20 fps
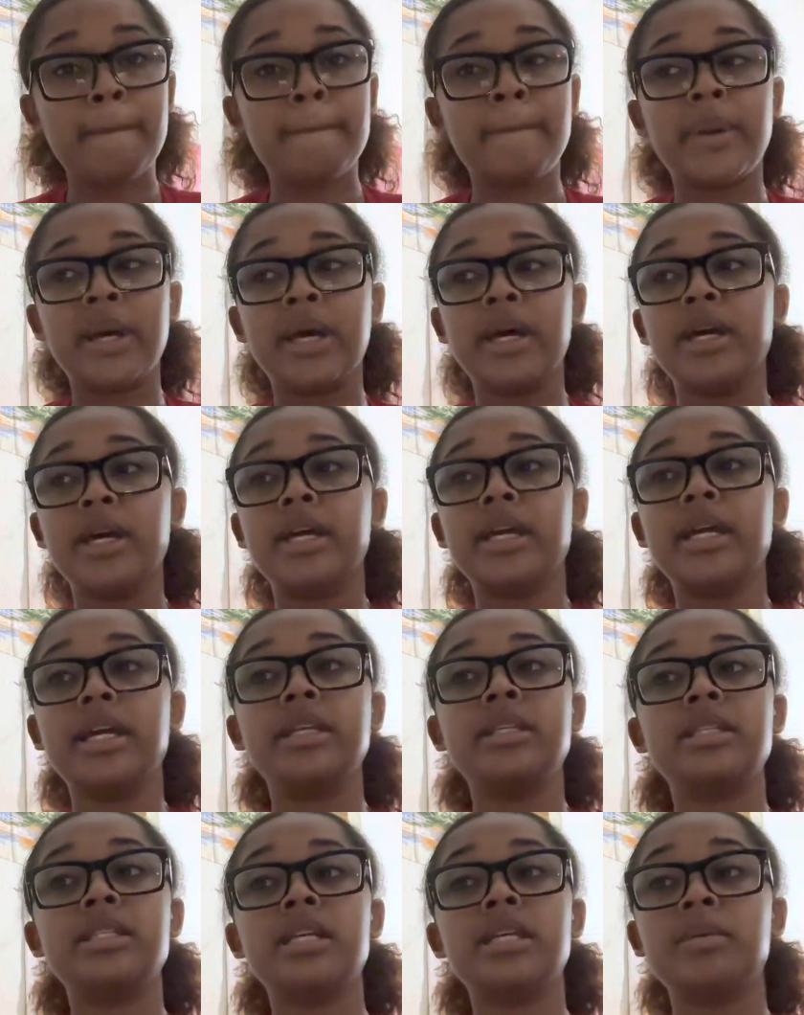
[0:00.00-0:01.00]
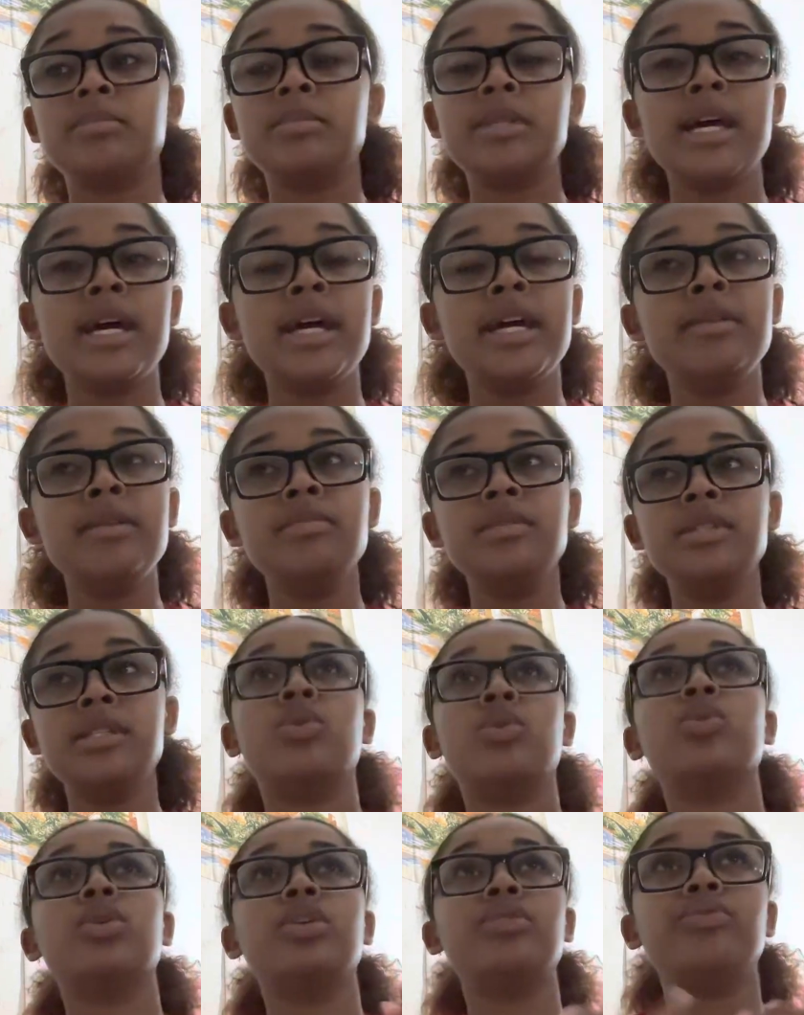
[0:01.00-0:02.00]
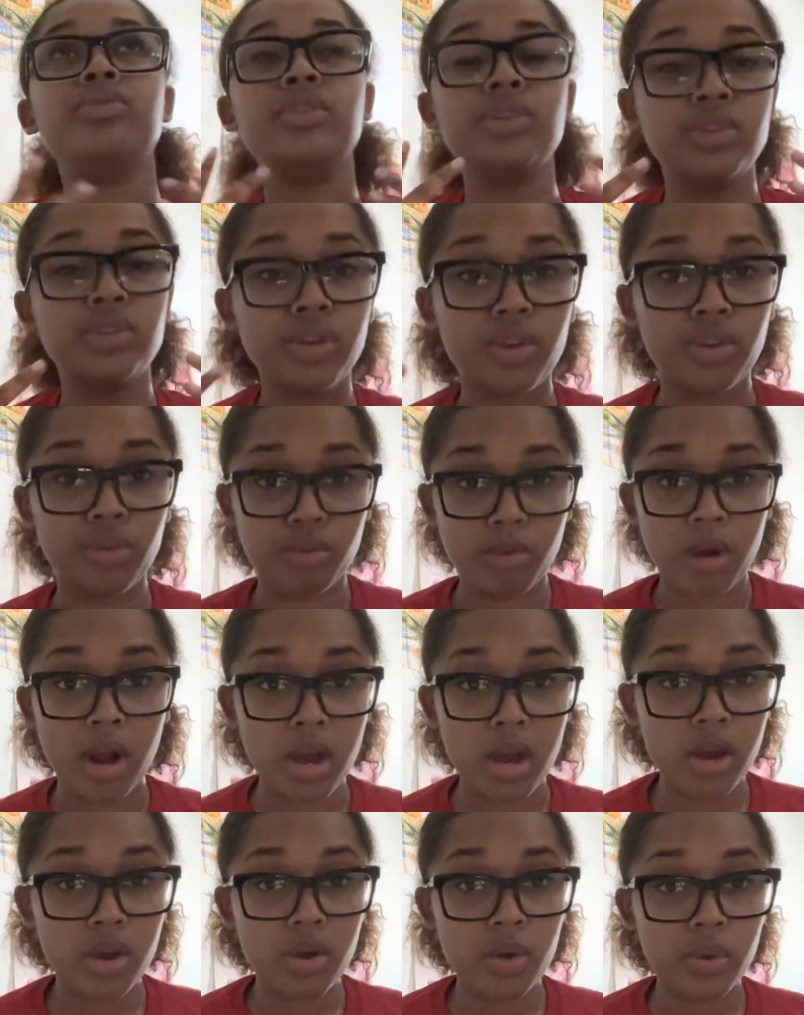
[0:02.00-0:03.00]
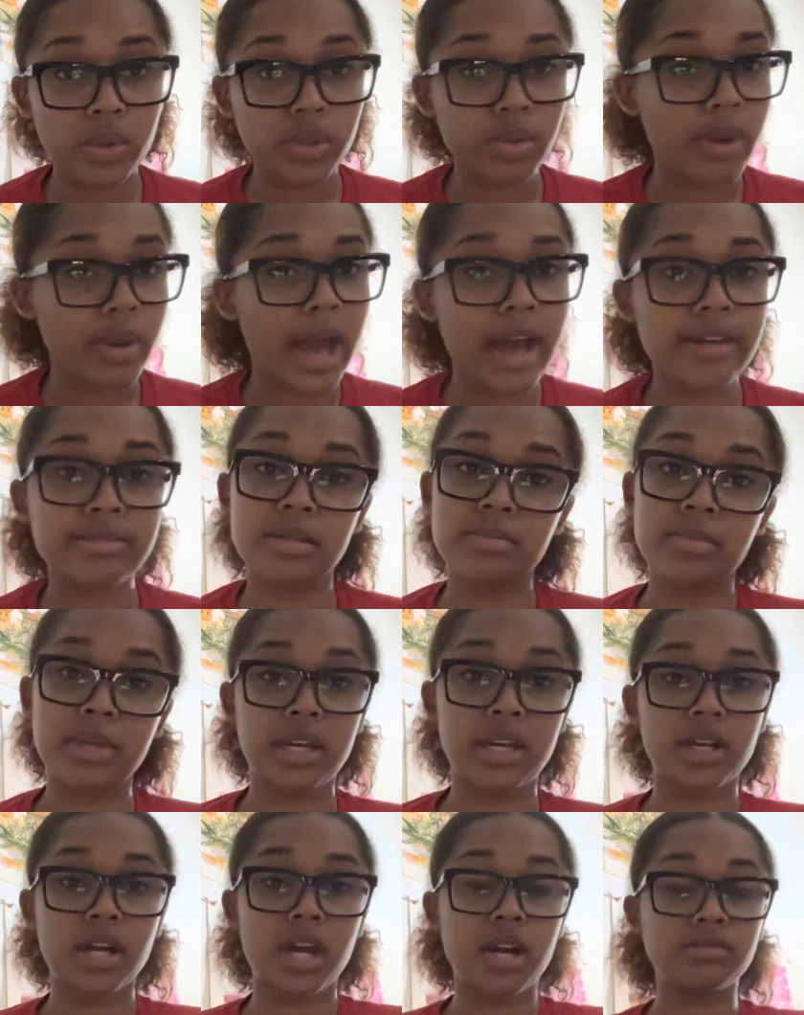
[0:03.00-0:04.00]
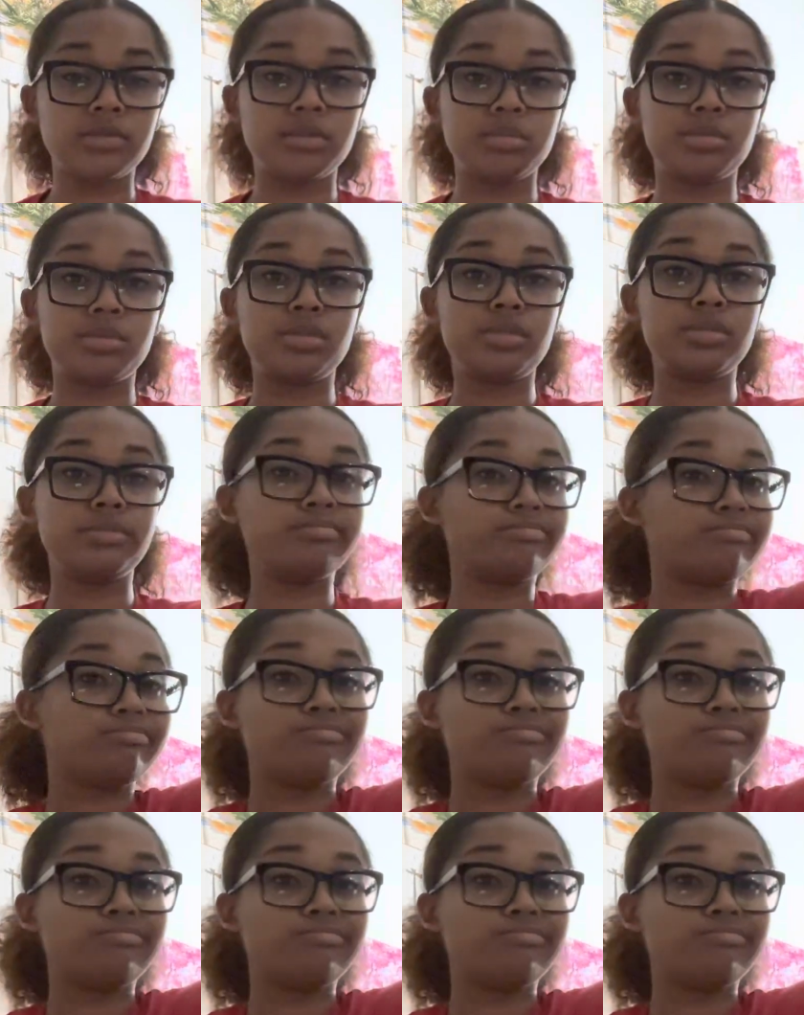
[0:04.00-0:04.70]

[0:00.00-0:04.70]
but it's sometimes, in order for you to grow, you have to be uncomfortable.